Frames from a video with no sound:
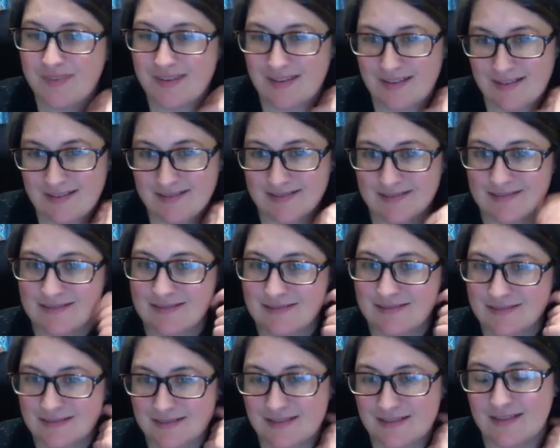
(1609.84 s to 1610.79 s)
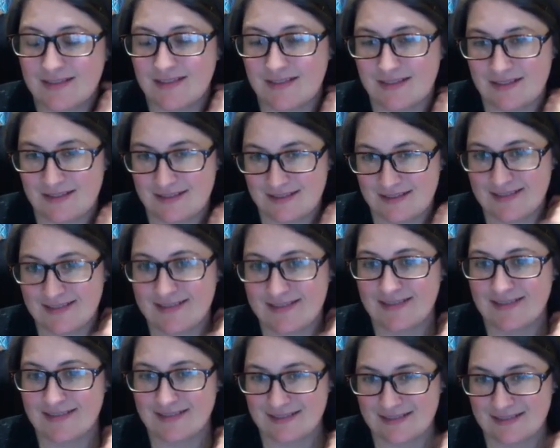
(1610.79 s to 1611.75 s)

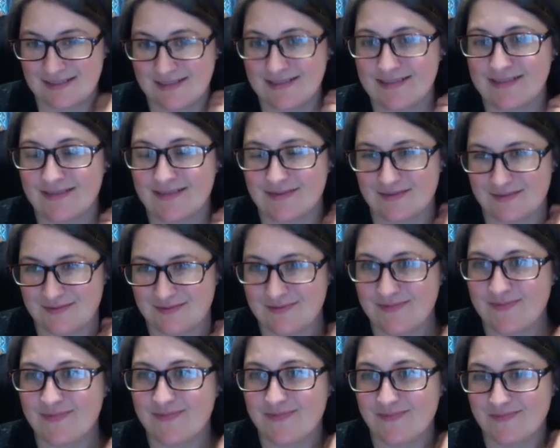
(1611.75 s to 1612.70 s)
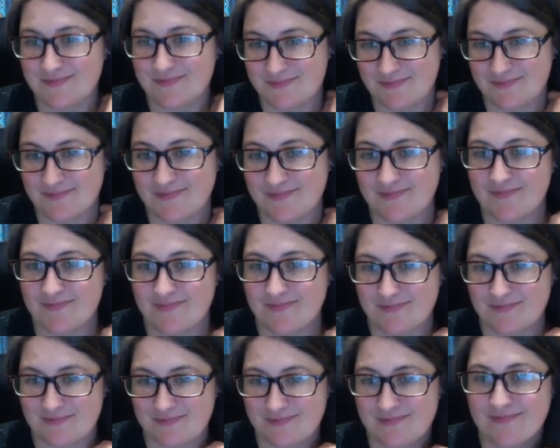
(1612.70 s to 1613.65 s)

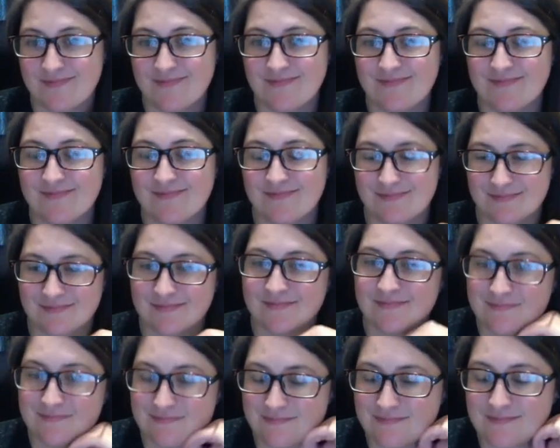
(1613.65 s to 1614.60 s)
[no speech]